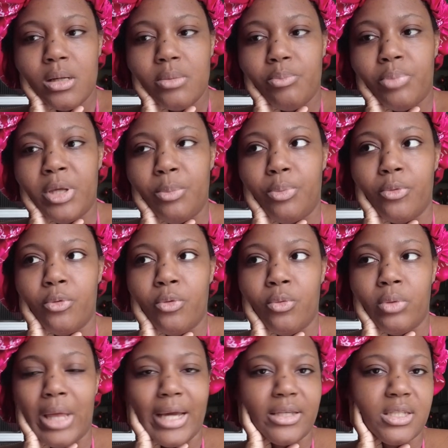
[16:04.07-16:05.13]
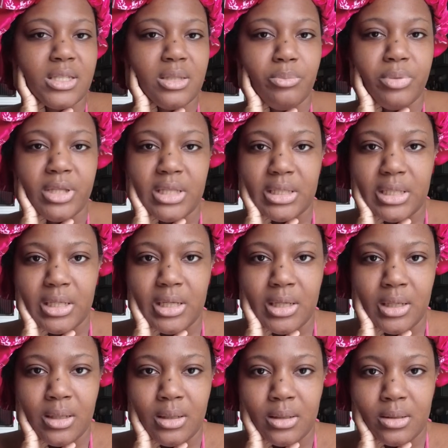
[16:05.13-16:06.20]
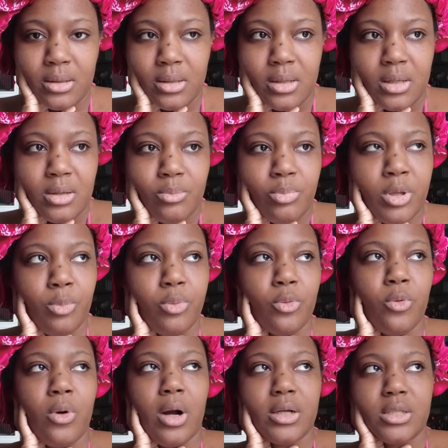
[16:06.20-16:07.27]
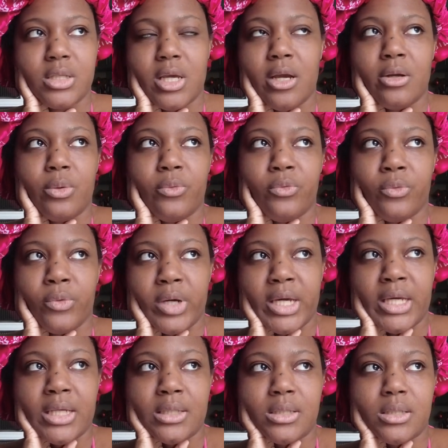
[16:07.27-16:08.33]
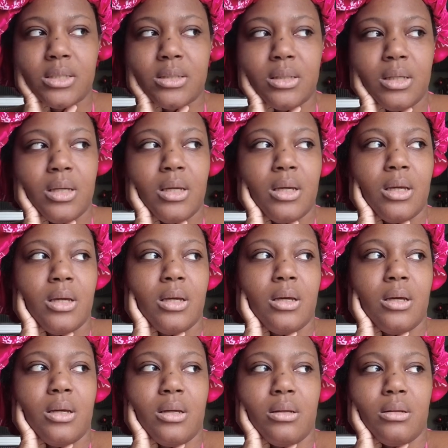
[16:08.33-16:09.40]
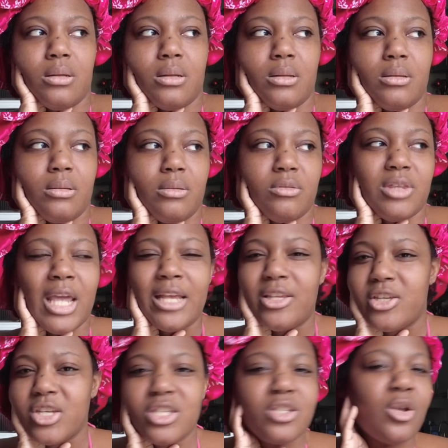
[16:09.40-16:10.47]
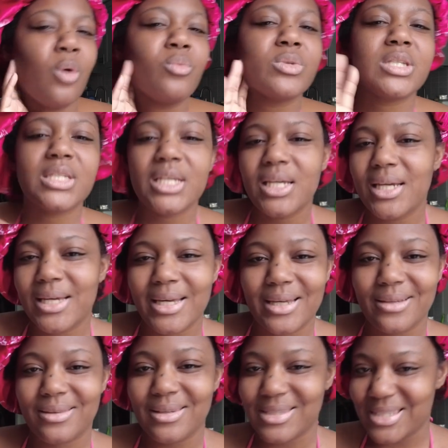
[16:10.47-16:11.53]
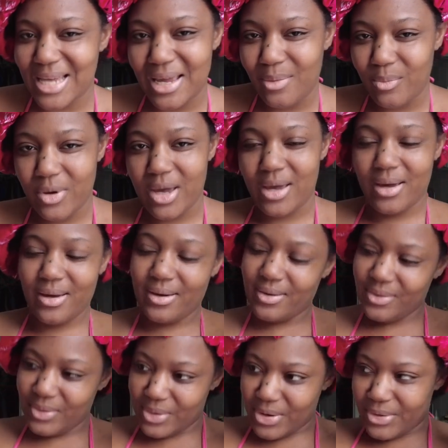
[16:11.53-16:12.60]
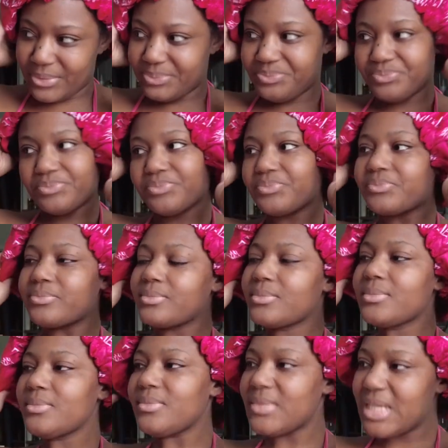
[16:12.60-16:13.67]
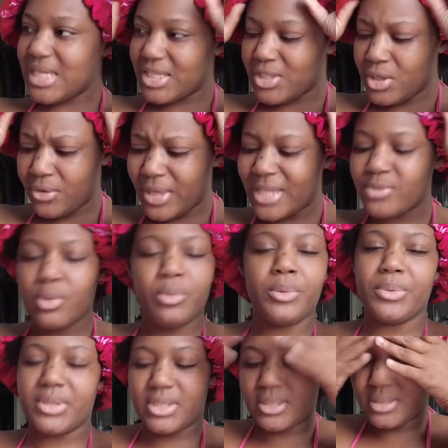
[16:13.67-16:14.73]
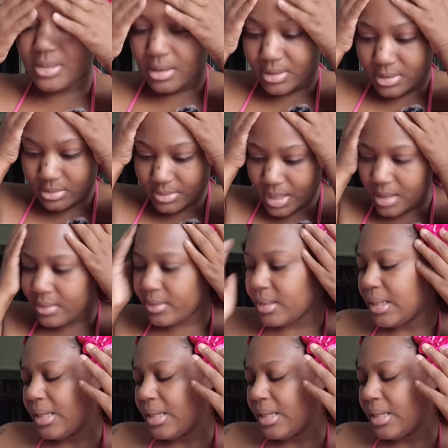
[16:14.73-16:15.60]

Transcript: people who like stability, people who are scared of risk, they just don't see it the same way, So that's what we were just talking about.